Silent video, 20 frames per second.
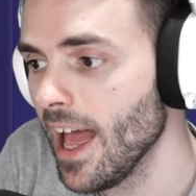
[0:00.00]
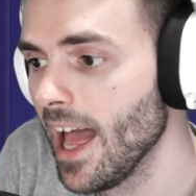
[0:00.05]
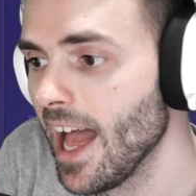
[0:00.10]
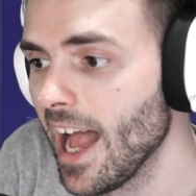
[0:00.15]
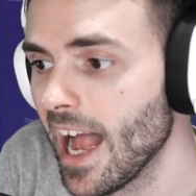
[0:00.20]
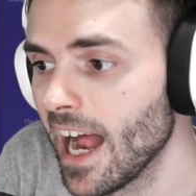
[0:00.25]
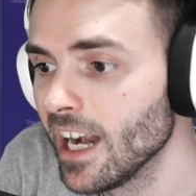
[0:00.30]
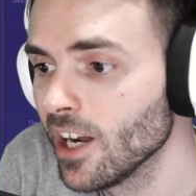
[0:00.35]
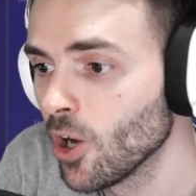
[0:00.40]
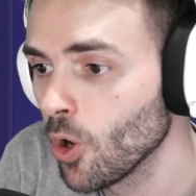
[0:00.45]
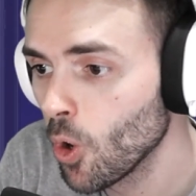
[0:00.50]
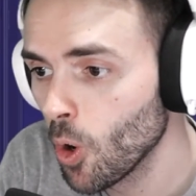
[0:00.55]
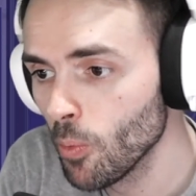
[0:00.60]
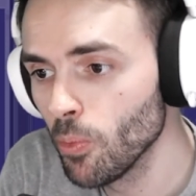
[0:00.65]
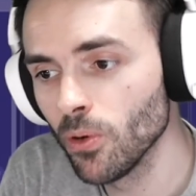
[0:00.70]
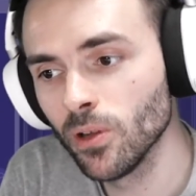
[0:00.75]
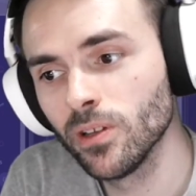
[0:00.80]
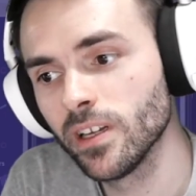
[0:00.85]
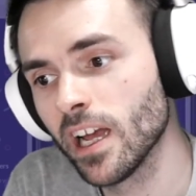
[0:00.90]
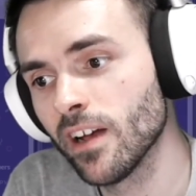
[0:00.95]
And
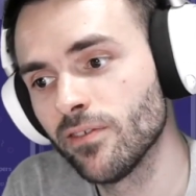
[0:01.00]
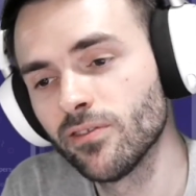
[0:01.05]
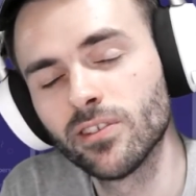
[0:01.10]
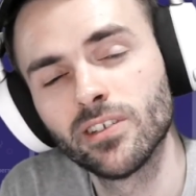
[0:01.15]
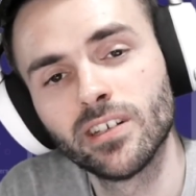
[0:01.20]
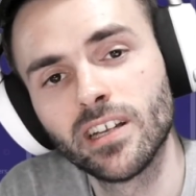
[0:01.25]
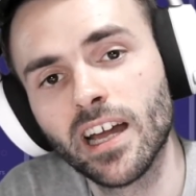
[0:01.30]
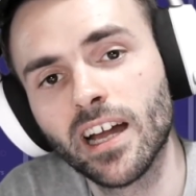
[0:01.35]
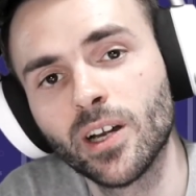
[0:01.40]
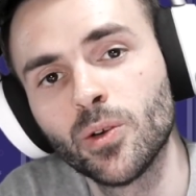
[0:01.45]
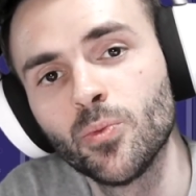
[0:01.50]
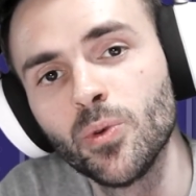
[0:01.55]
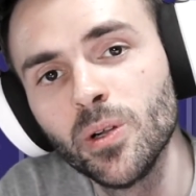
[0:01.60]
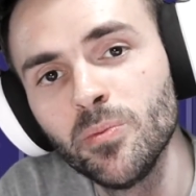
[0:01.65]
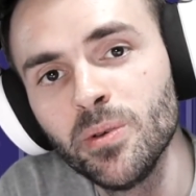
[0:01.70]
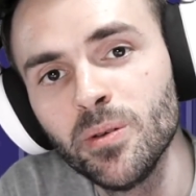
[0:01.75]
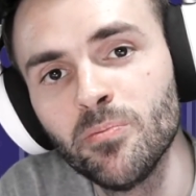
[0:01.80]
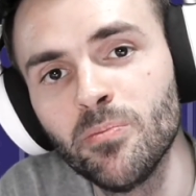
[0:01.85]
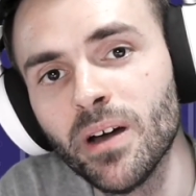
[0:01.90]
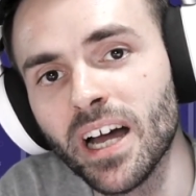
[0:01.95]
hopefully after that, we'll
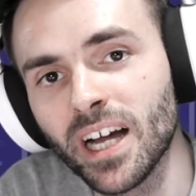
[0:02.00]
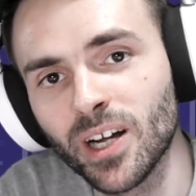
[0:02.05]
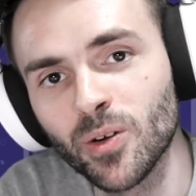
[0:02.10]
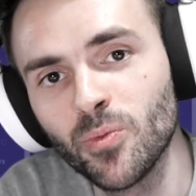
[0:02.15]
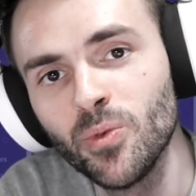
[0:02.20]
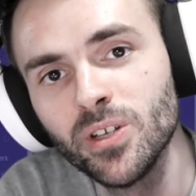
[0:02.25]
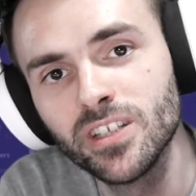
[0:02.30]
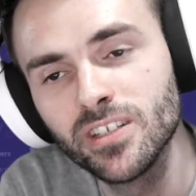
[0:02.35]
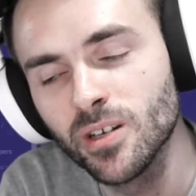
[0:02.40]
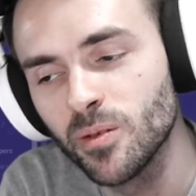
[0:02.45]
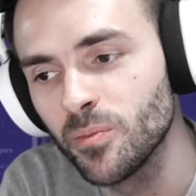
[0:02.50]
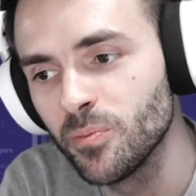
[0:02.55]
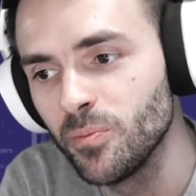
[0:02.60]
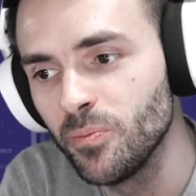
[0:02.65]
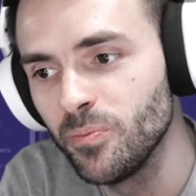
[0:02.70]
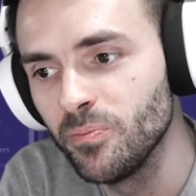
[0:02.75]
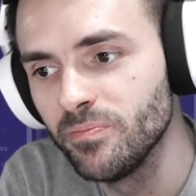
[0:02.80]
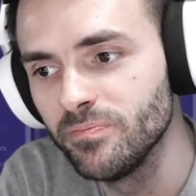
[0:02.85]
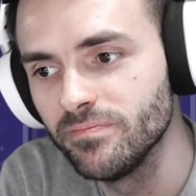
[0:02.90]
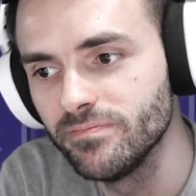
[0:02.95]
be back with some
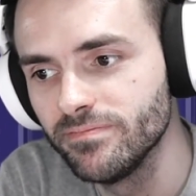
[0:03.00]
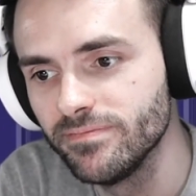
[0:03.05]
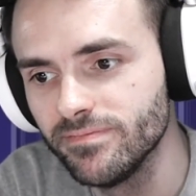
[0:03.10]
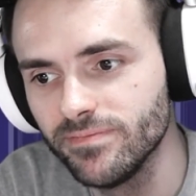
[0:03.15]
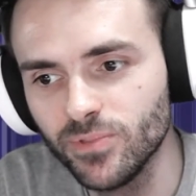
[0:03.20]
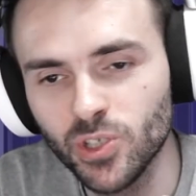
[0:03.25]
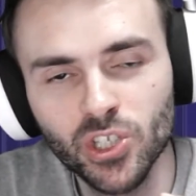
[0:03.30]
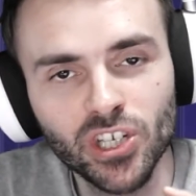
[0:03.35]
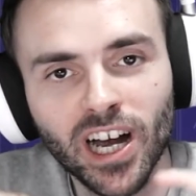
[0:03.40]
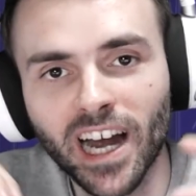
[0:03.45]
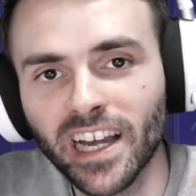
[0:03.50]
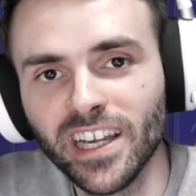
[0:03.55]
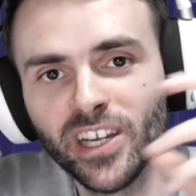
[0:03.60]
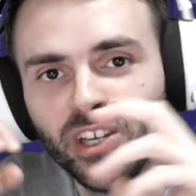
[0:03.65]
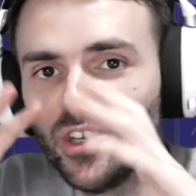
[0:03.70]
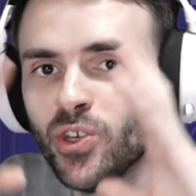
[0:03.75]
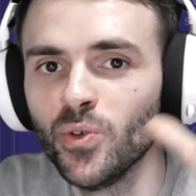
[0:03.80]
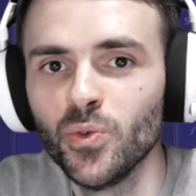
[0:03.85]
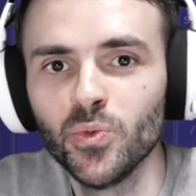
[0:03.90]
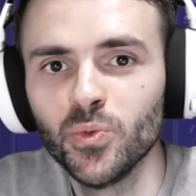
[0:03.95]
shiny
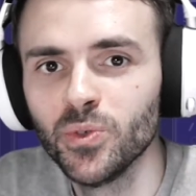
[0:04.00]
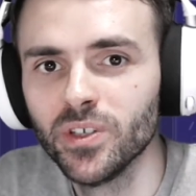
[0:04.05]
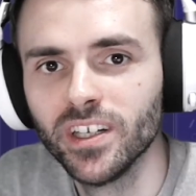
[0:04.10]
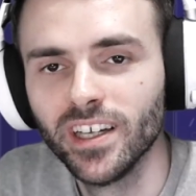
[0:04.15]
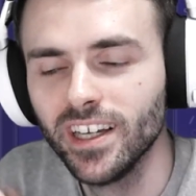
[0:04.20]
new